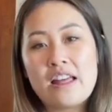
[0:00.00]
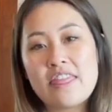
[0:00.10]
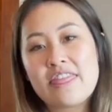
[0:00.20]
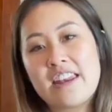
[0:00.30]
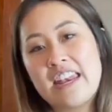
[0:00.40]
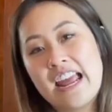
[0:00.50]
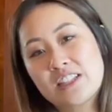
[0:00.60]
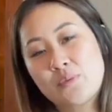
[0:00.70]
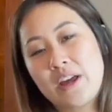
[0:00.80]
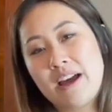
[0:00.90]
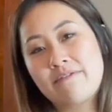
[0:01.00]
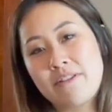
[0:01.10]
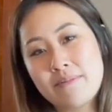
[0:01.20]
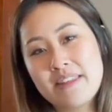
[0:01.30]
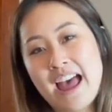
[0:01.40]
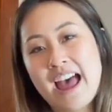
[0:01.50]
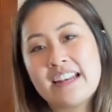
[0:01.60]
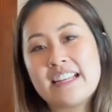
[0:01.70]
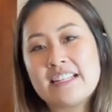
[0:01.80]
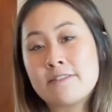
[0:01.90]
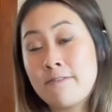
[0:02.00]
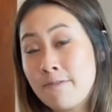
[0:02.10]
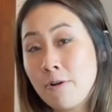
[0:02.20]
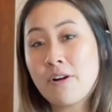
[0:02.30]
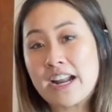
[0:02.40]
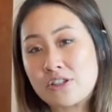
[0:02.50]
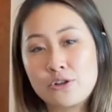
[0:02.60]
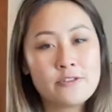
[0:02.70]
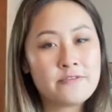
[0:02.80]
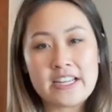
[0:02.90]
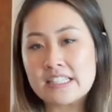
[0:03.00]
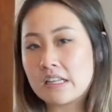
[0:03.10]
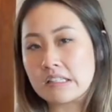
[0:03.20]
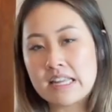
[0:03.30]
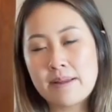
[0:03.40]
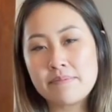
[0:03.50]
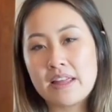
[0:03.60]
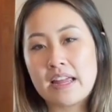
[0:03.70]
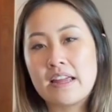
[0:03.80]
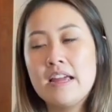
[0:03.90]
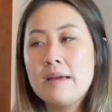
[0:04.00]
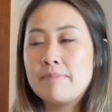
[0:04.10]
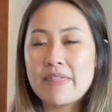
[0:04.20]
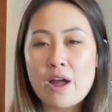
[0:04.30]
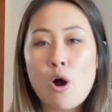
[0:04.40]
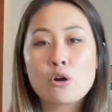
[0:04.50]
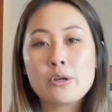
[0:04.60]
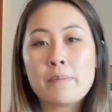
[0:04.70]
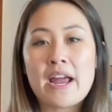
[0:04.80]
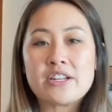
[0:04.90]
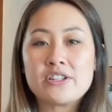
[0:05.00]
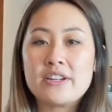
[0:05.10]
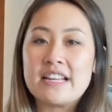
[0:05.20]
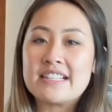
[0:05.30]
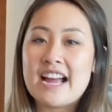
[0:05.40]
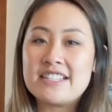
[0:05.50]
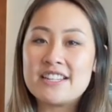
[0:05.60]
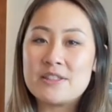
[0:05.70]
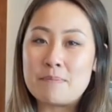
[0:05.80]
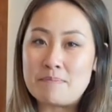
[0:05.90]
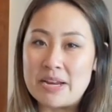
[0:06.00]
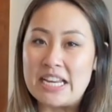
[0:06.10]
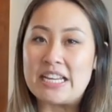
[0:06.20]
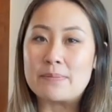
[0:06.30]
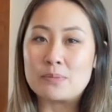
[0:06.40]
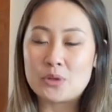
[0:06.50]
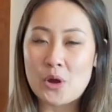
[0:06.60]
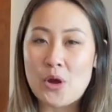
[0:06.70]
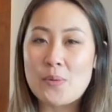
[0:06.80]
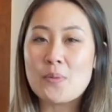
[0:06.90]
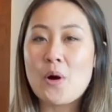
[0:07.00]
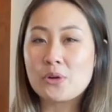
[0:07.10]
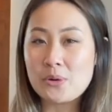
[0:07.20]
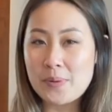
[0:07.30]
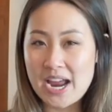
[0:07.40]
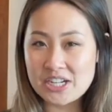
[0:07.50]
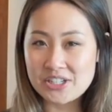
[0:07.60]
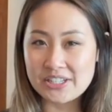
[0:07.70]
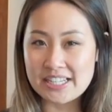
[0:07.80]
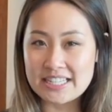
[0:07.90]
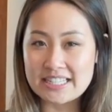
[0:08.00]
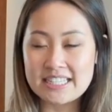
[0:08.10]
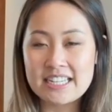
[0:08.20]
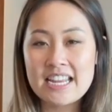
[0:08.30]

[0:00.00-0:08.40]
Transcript: the next one up from that is the 482 visa, same thing, but the occupation is under the medium-term occupation list.